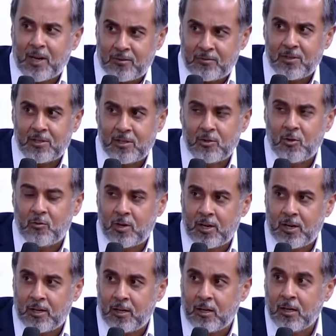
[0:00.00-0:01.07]
breakfast is
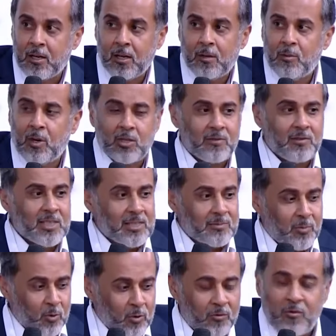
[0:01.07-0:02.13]
overrated. Because if the
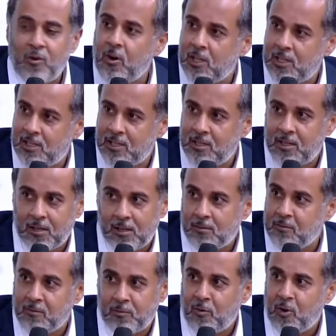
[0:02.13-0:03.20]
spoon falls in the
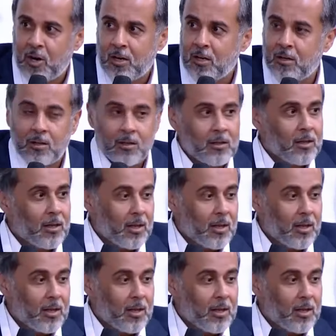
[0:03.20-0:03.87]
water